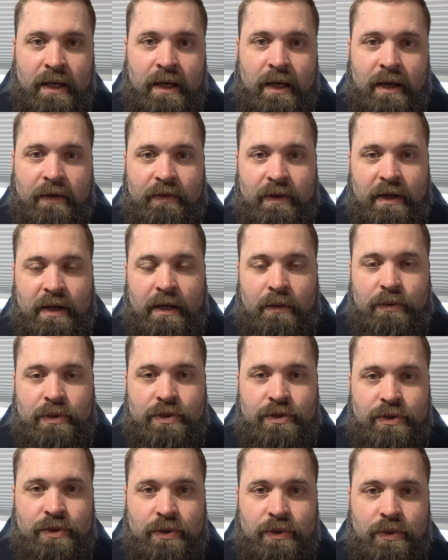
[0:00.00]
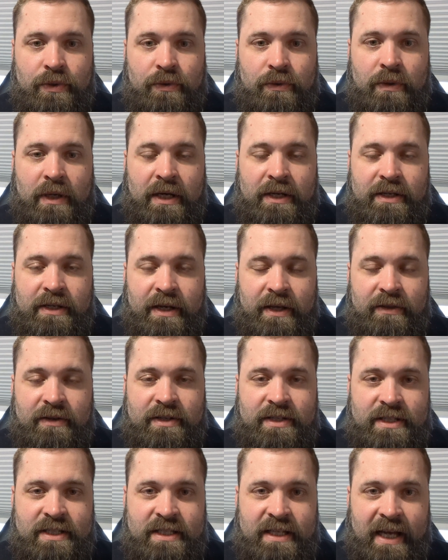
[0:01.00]
and then I would do
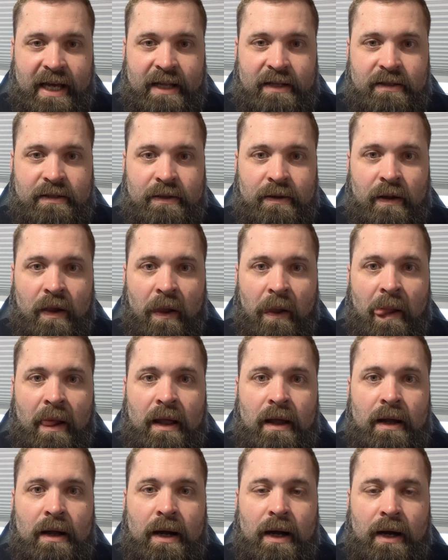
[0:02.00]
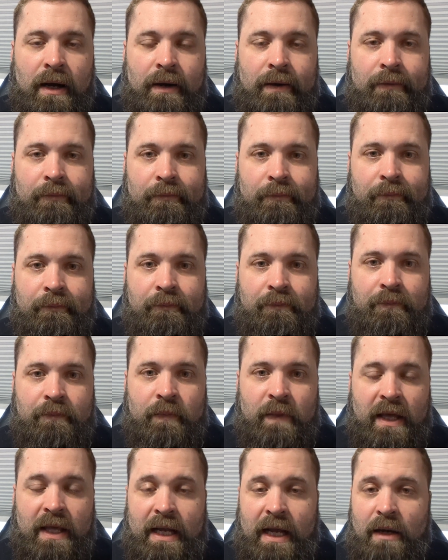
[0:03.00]
another set,
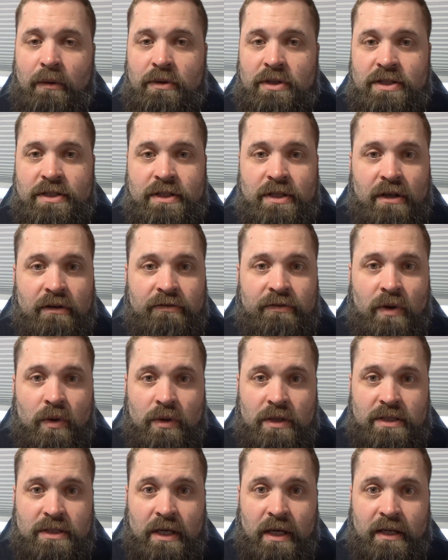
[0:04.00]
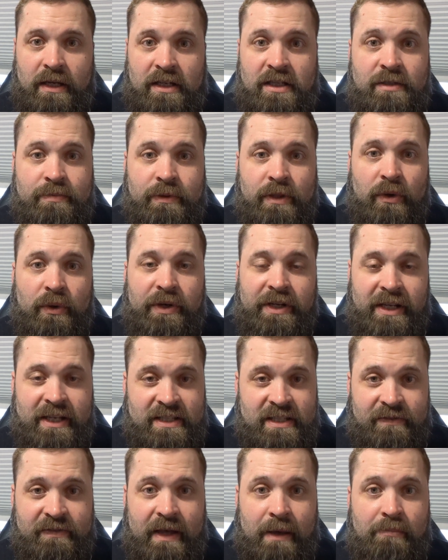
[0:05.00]
and I would still focus on exploding
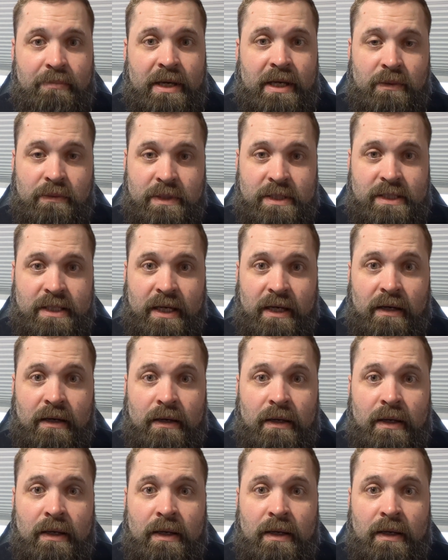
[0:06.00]
as if that pin was there.